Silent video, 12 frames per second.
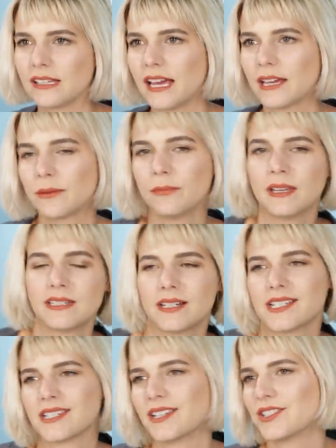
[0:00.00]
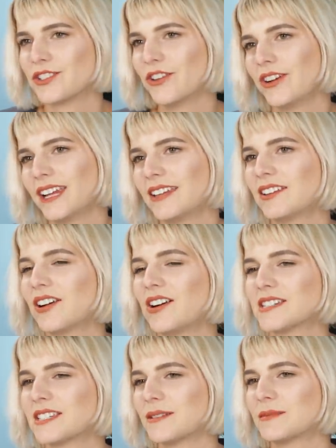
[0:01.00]
like me tossing and turning
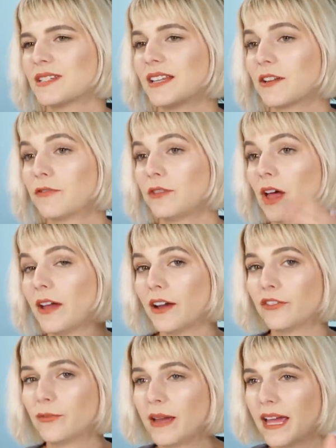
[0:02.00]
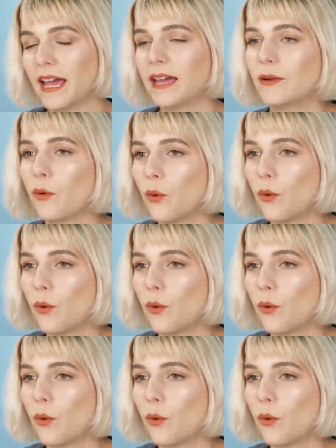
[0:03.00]
caused them to like fly off my head